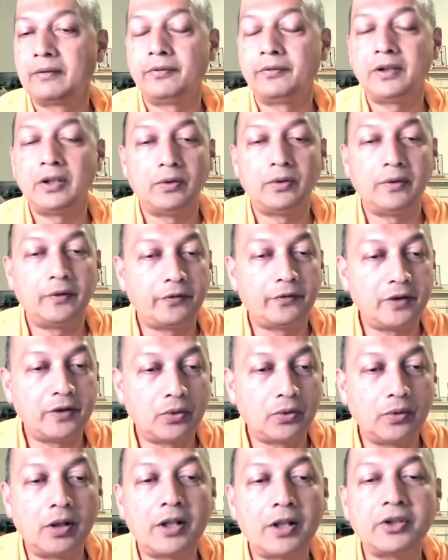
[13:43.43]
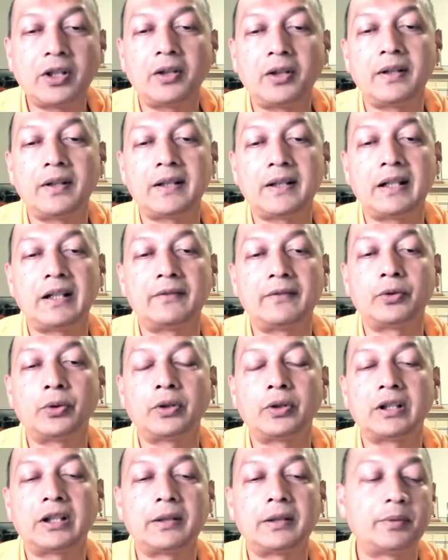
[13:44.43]
If we do not generate enough
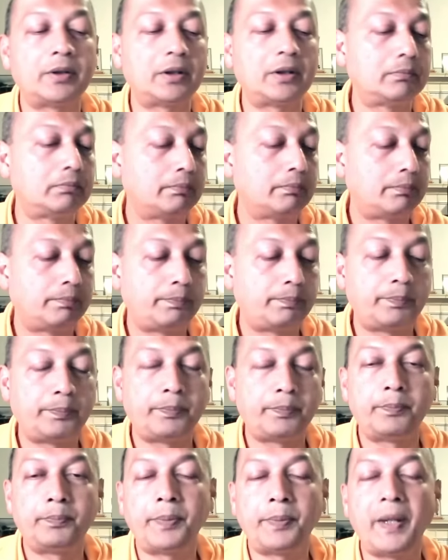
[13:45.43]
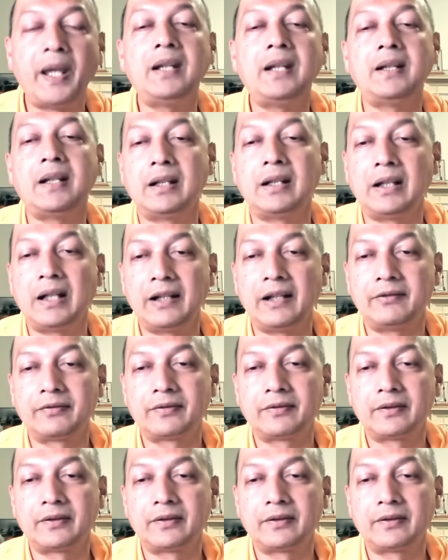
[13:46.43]
good karma, pain in life.